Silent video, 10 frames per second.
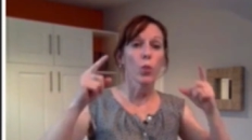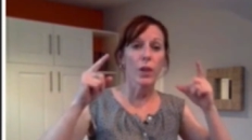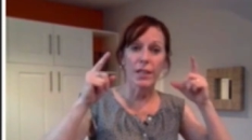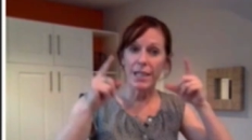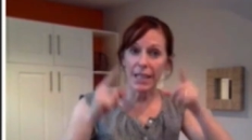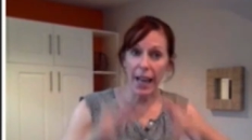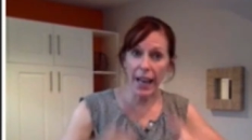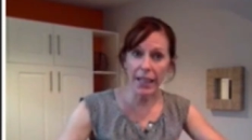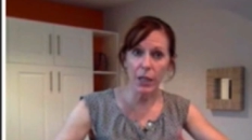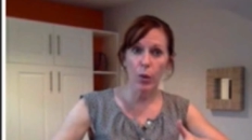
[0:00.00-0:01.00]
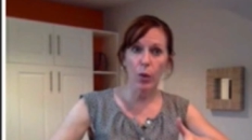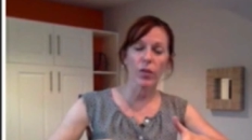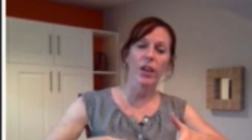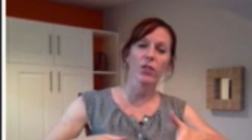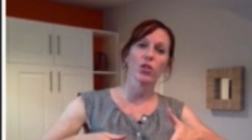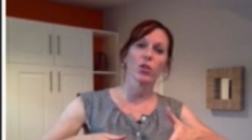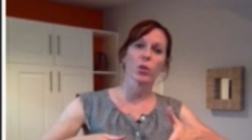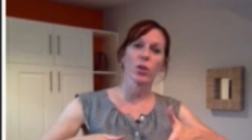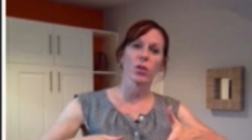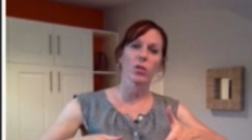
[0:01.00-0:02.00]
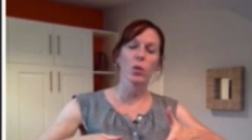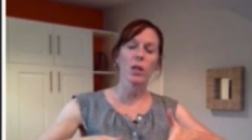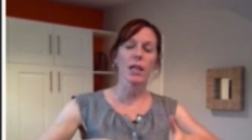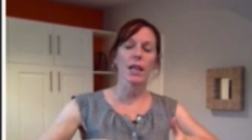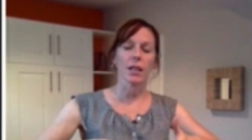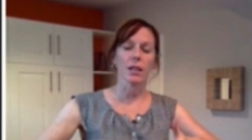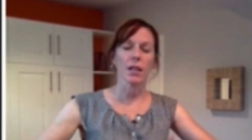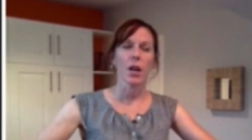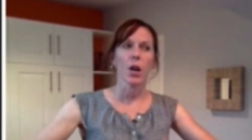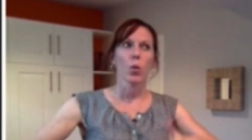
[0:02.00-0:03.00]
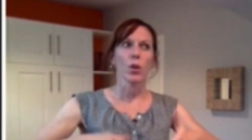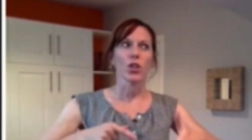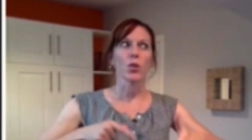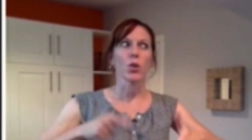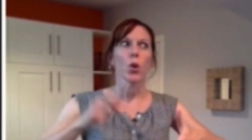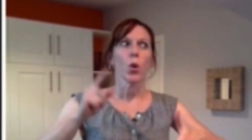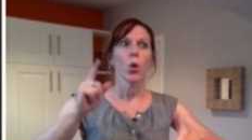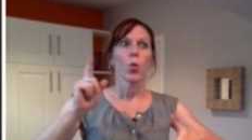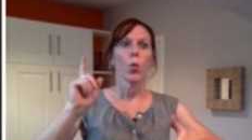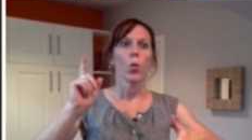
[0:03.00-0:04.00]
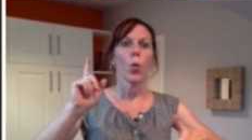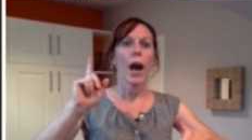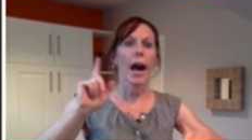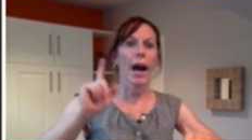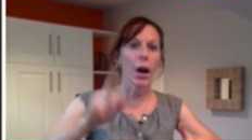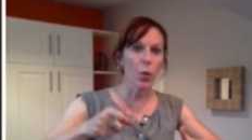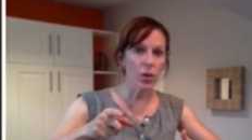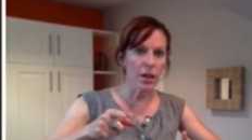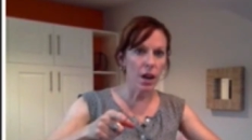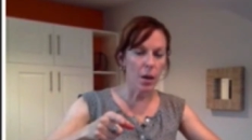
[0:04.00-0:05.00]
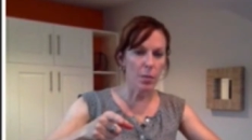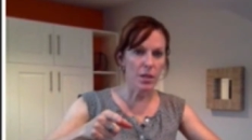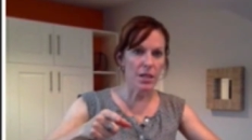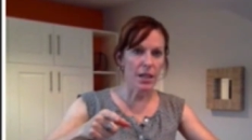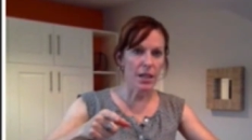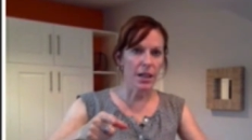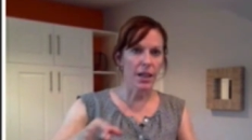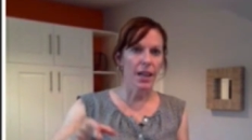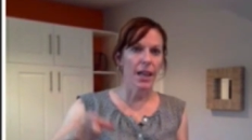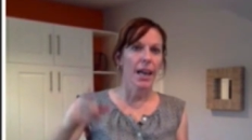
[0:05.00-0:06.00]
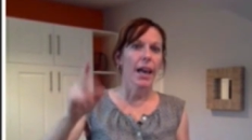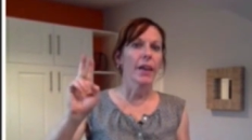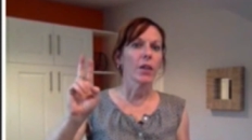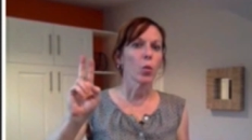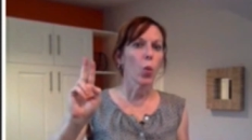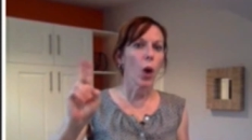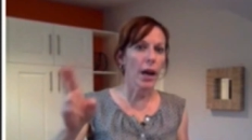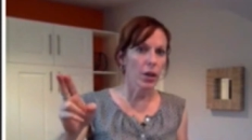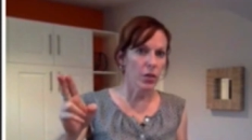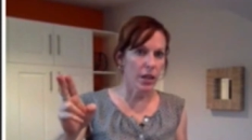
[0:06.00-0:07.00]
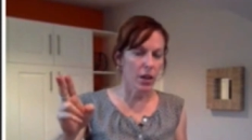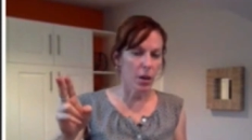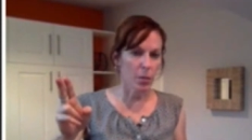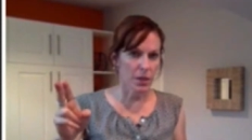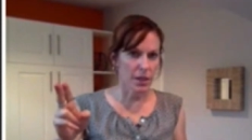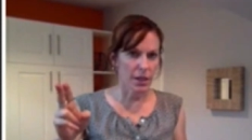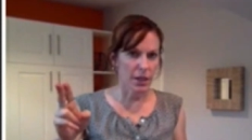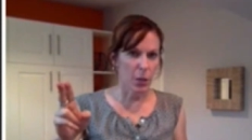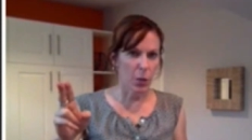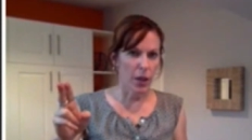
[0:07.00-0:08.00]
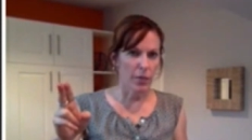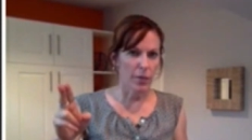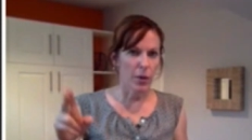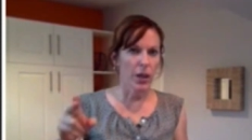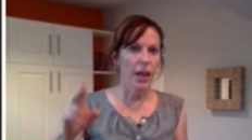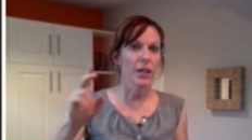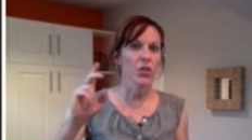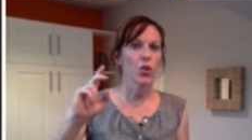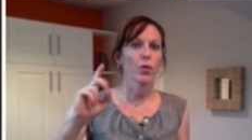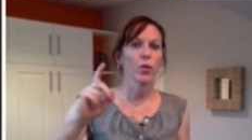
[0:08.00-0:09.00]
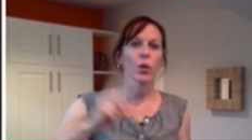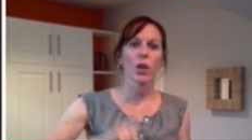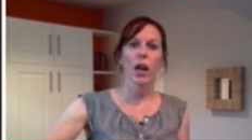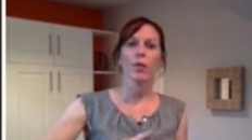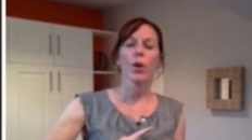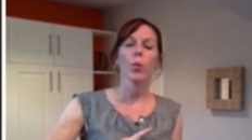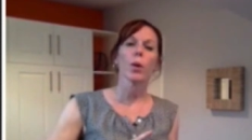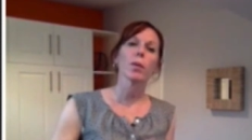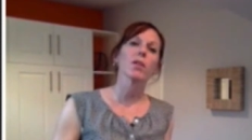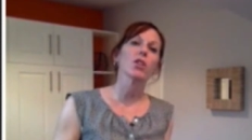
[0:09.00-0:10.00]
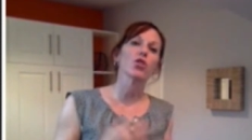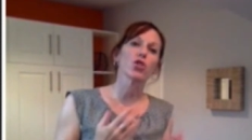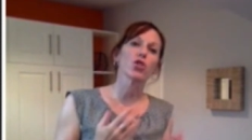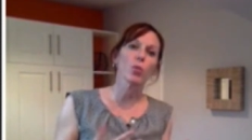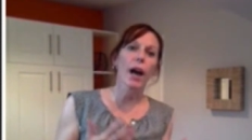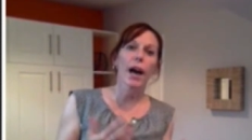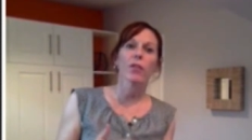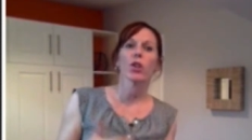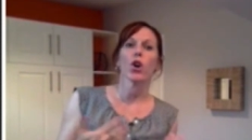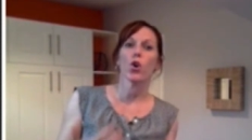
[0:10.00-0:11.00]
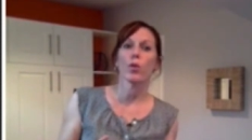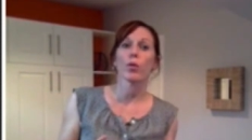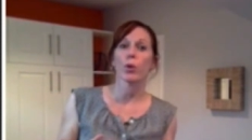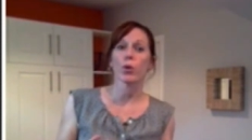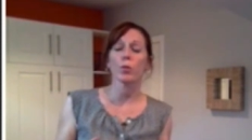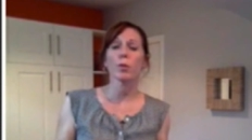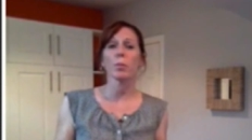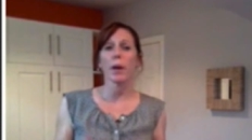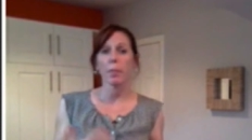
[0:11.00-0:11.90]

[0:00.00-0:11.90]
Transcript: exactly what we've asked you to do here this weekend, which is how are they compensating, and then why are they compensating that way? Okay, and so for a lot of our women that do have an over recruitment